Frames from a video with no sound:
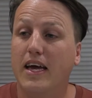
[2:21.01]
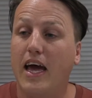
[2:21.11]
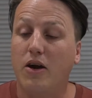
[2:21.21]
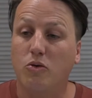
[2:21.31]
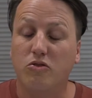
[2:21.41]

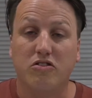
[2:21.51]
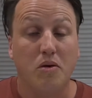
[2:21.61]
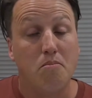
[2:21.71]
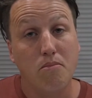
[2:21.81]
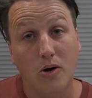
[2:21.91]
and also
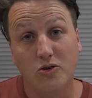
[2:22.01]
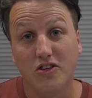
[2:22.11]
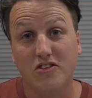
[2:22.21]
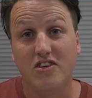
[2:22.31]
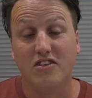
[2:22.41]
a
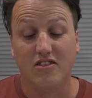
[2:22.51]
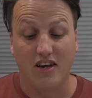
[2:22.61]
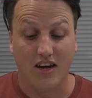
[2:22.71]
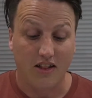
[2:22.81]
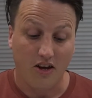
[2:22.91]
motion
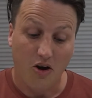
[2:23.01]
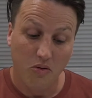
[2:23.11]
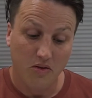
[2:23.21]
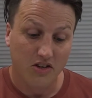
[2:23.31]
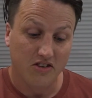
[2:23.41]
sensor. And the
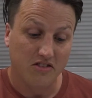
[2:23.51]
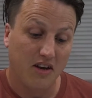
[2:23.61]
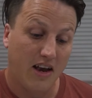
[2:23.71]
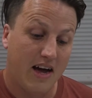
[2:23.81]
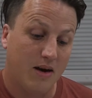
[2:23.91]
whole thing just
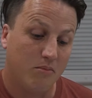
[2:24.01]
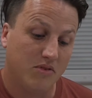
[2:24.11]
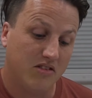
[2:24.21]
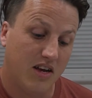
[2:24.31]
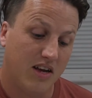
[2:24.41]

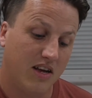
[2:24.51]
alarms